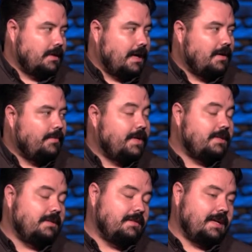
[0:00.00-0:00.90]
I don't mean
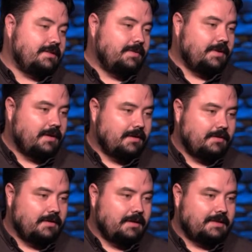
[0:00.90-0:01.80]
that you guys should be
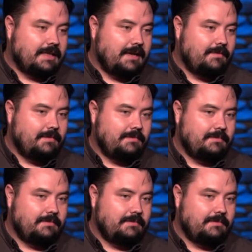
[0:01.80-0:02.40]
arguing all the time.